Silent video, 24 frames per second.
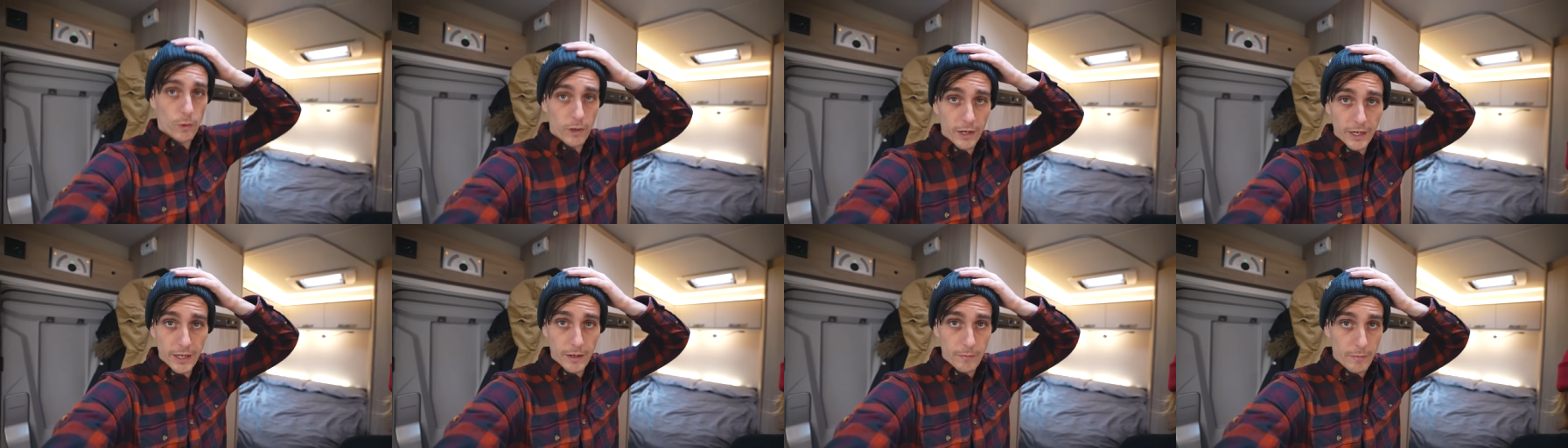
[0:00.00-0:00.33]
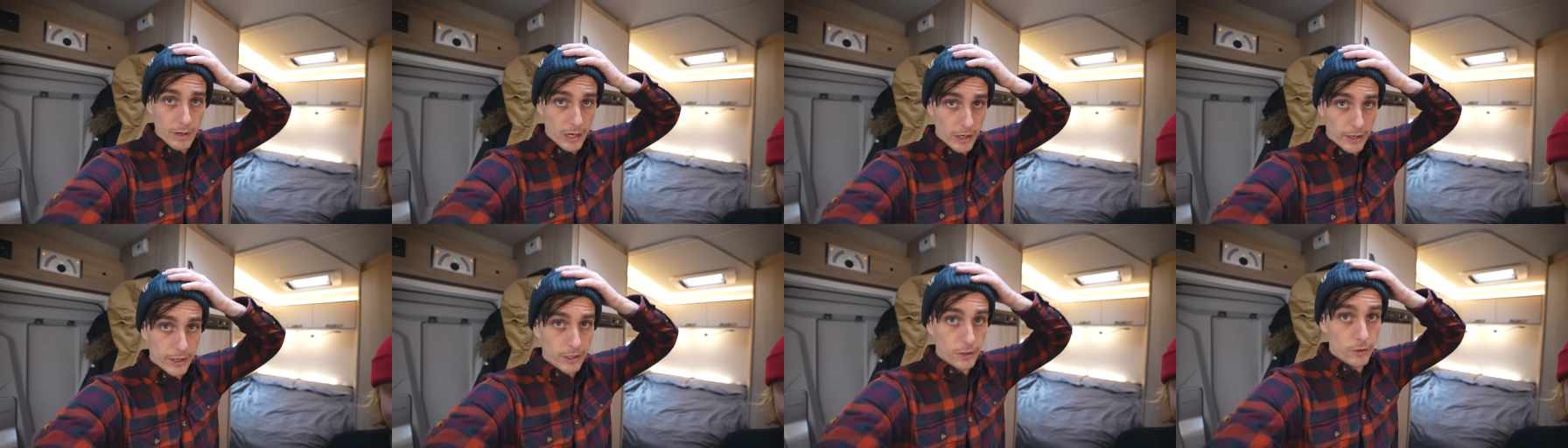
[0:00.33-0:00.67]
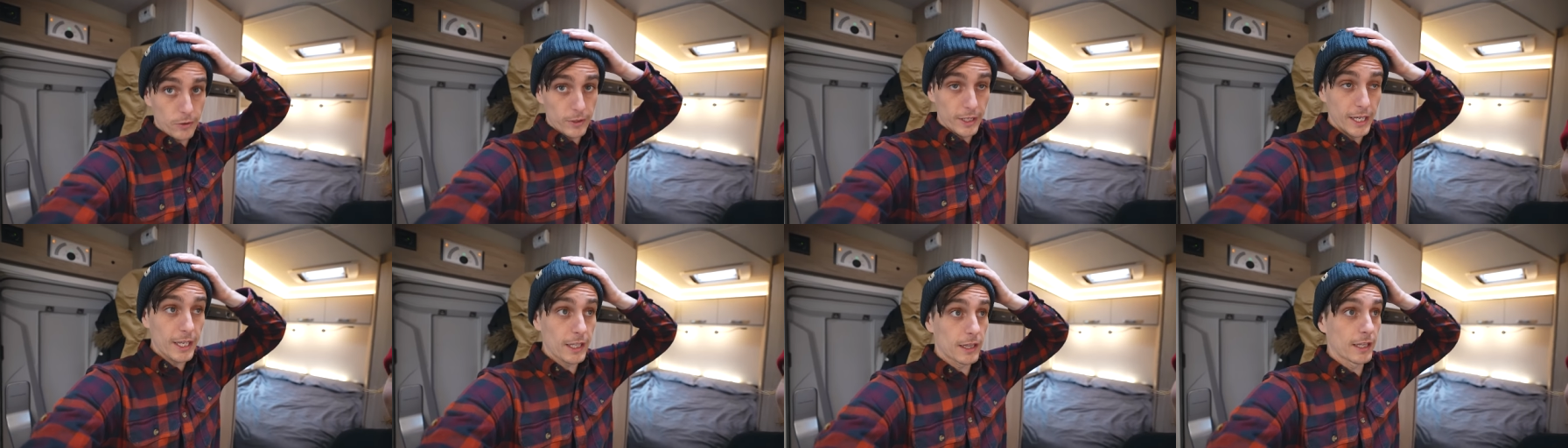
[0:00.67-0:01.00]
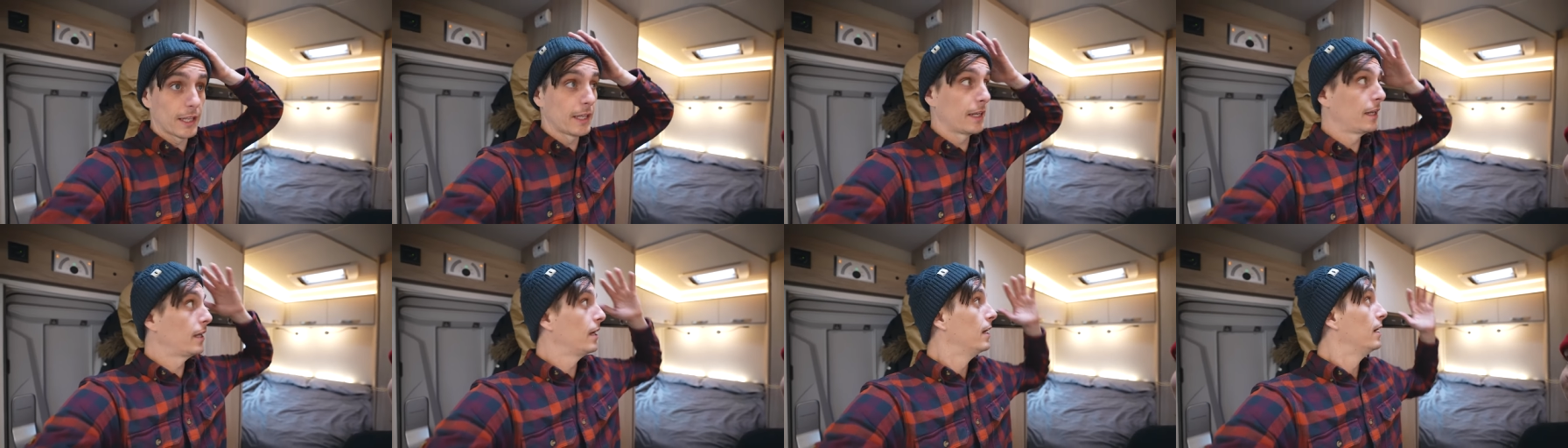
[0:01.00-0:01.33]
we're in merry old
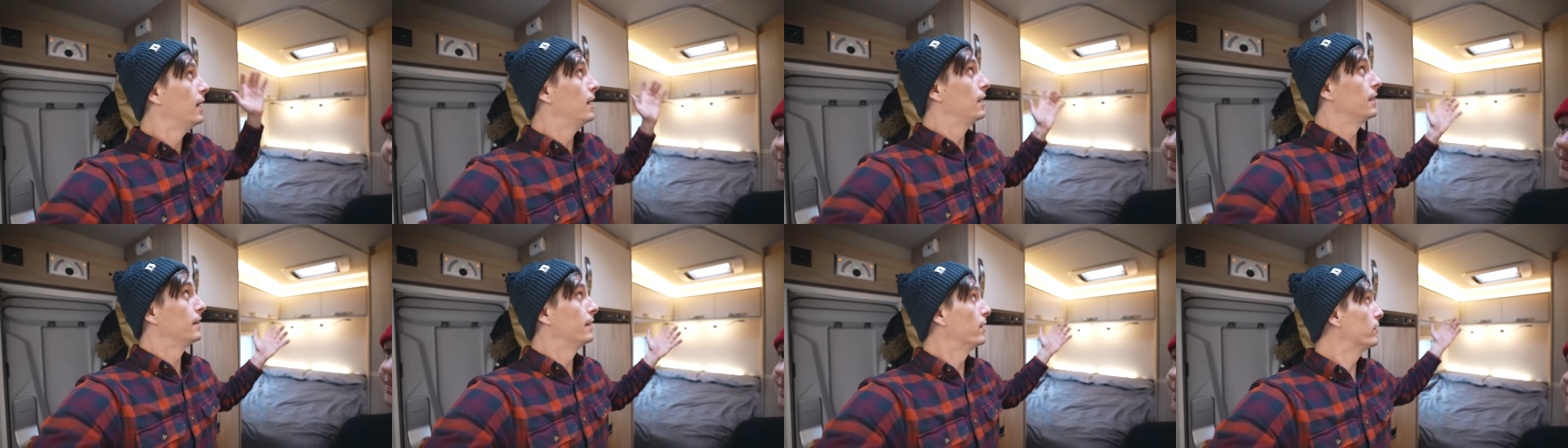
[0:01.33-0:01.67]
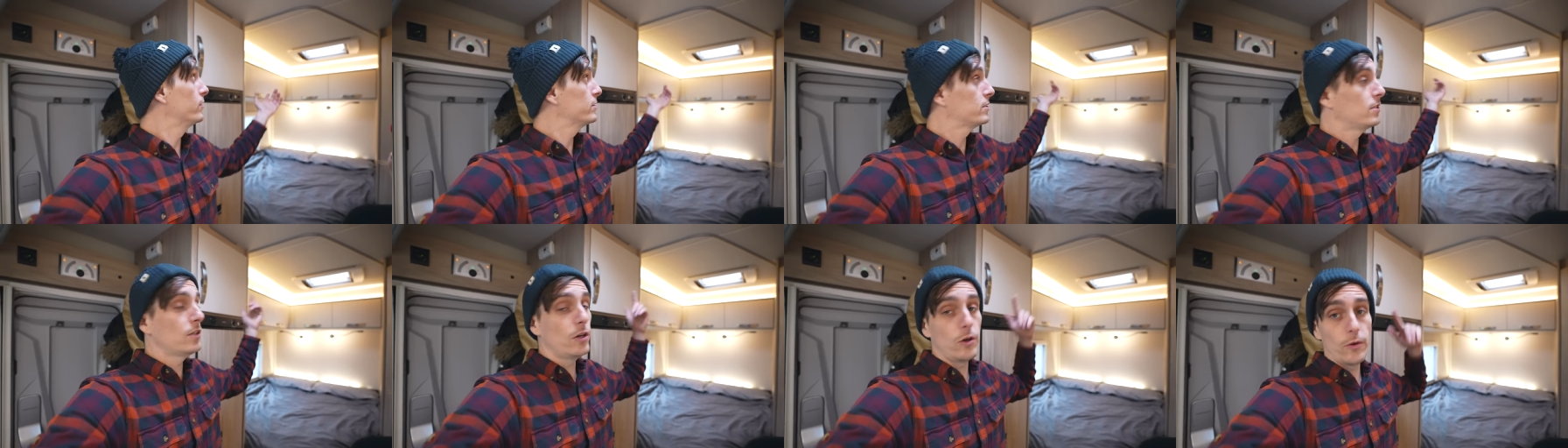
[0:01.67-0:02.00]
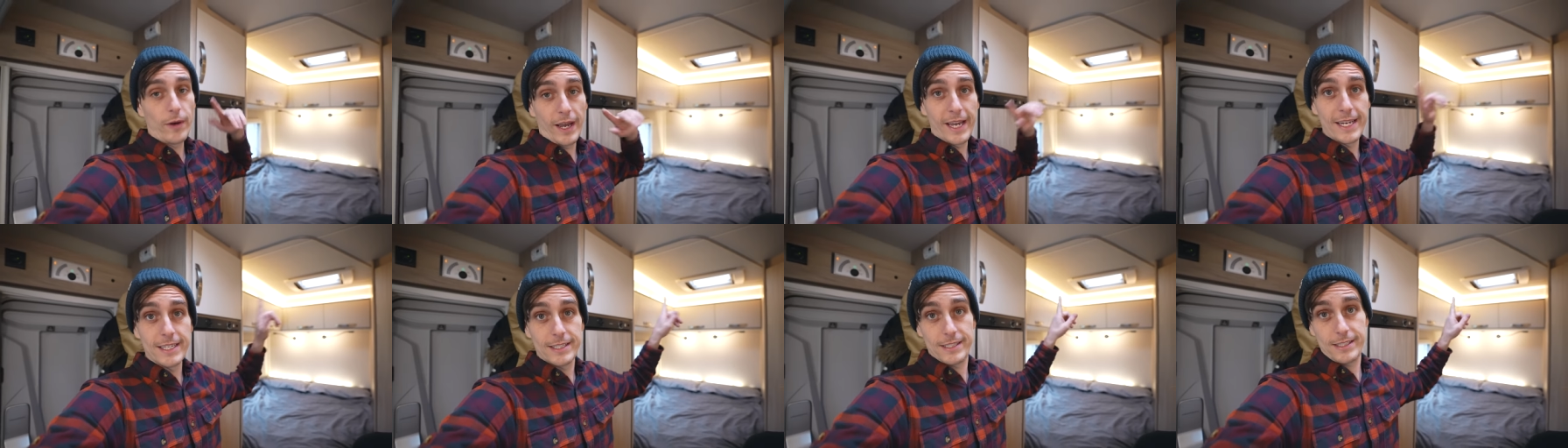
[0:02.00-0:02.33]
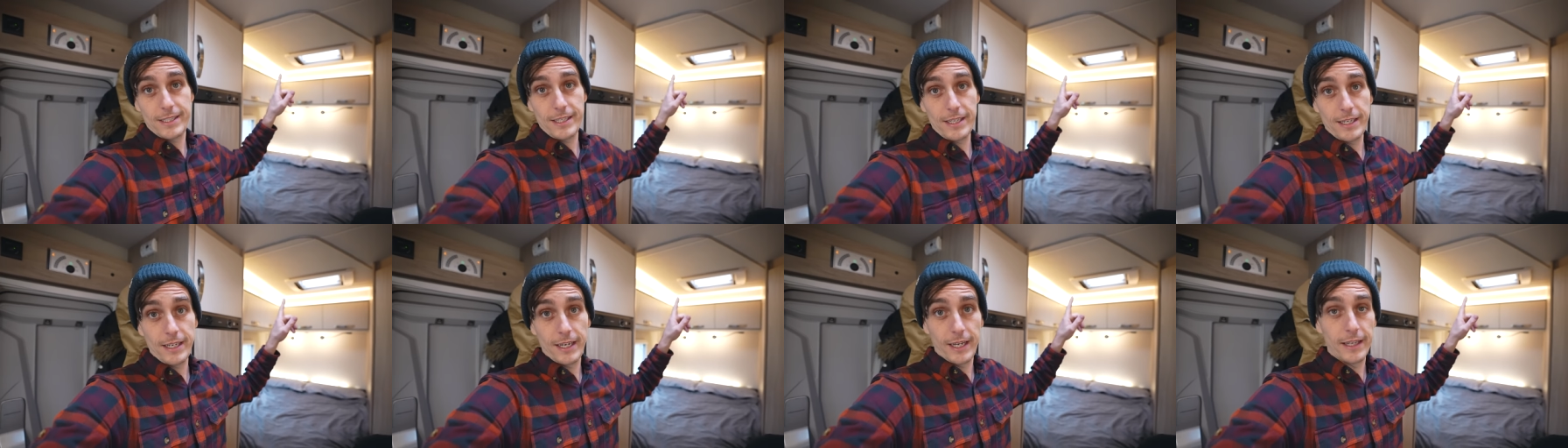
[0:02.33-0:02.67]
England, there is no
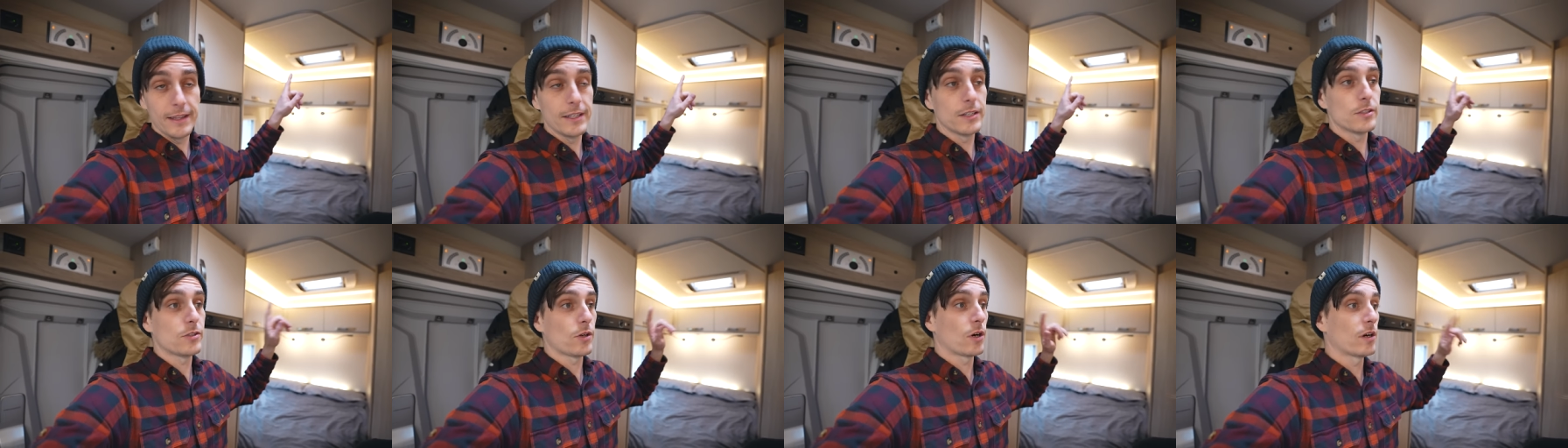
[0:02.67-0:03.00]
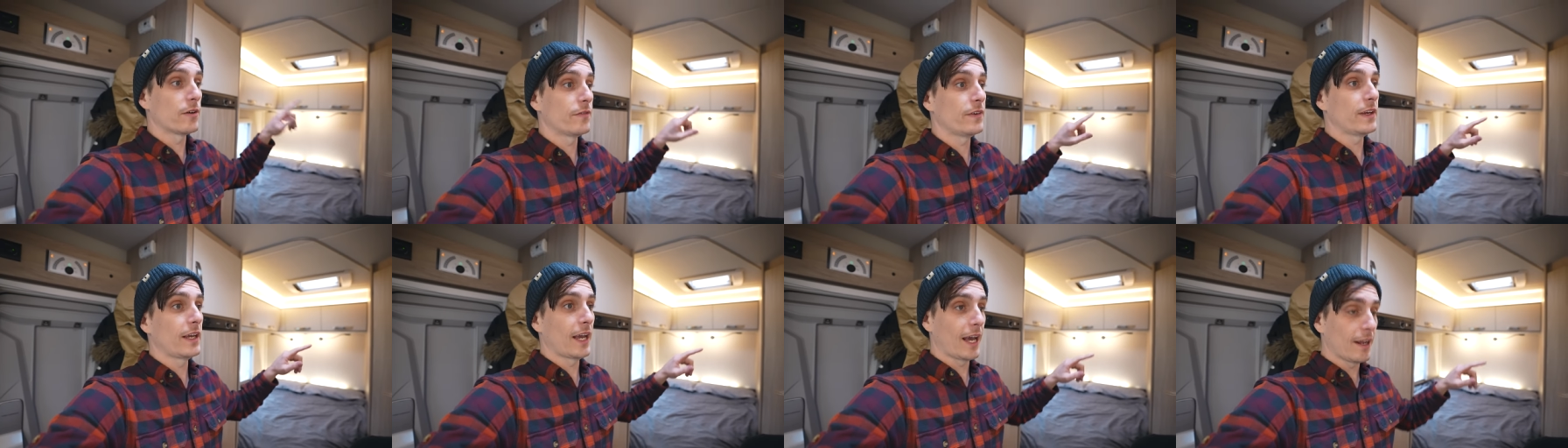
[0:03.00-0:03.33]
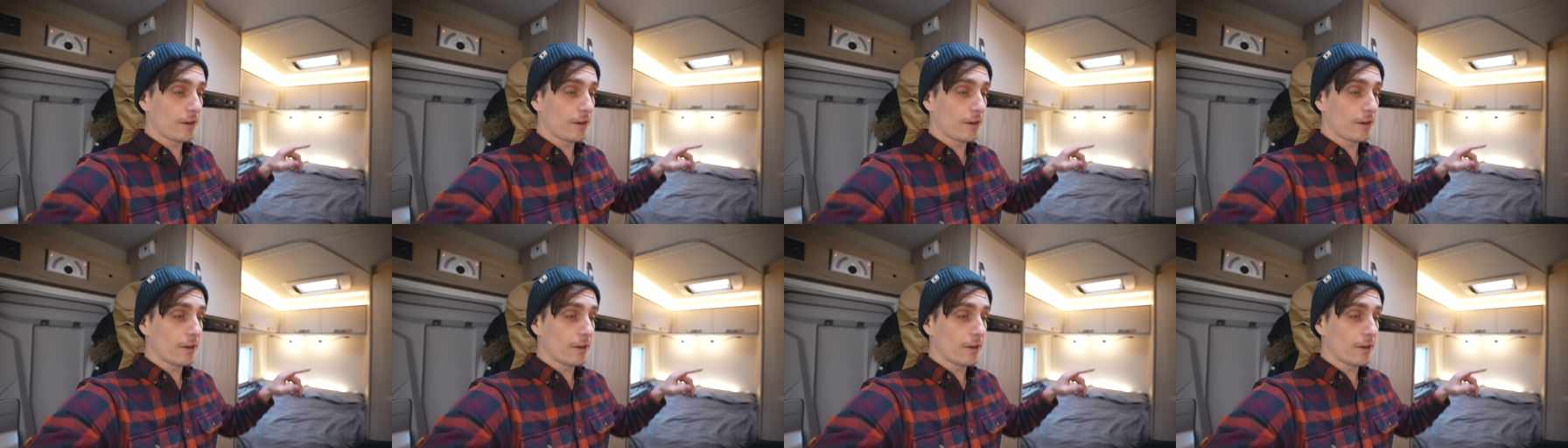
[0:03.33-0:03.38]
AC in this RV.